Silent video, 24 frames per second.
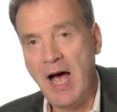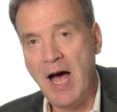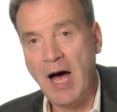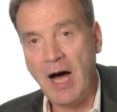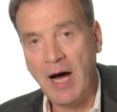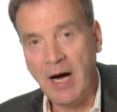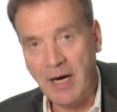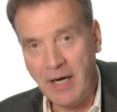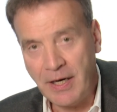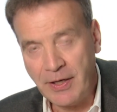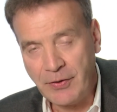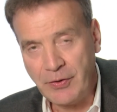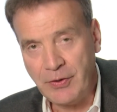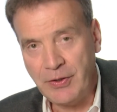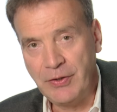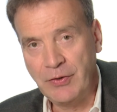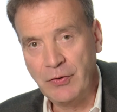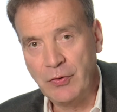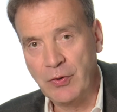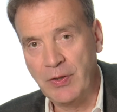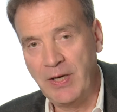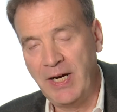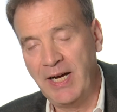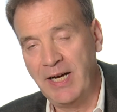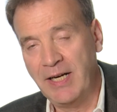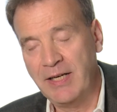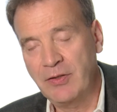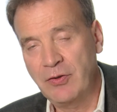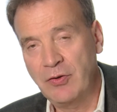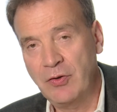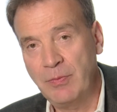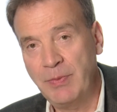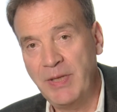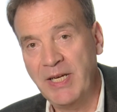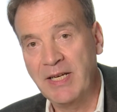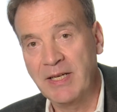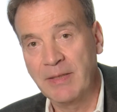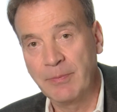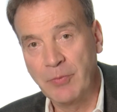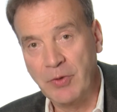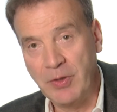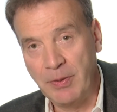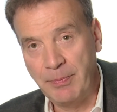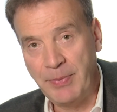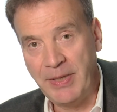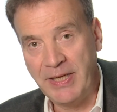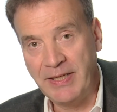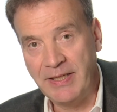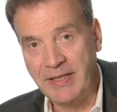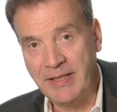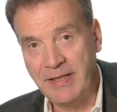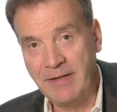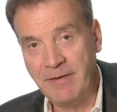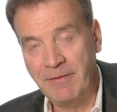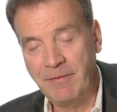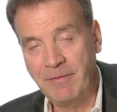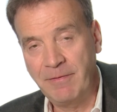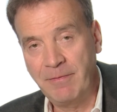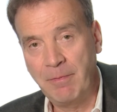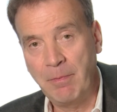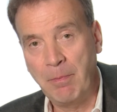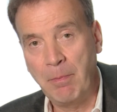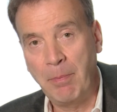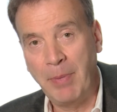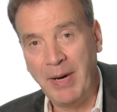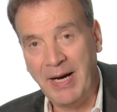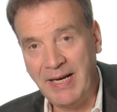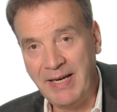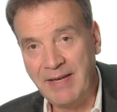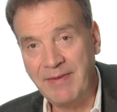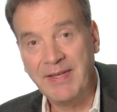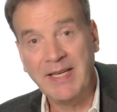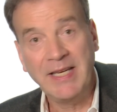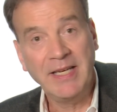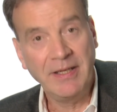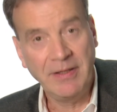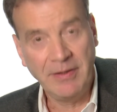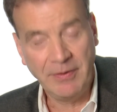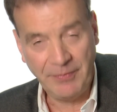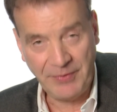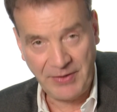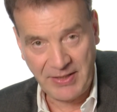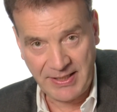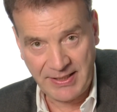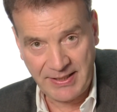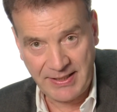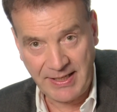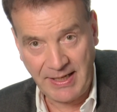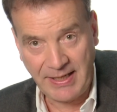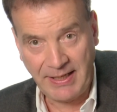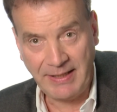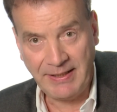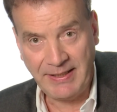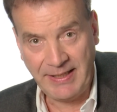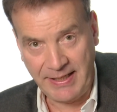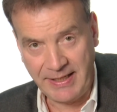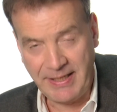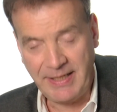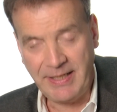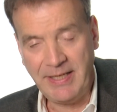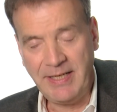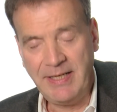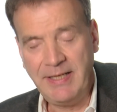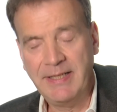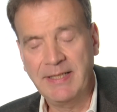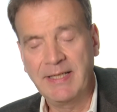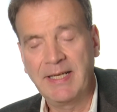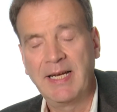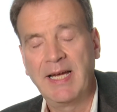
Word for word: are on track to become competitive by the end of this de decade.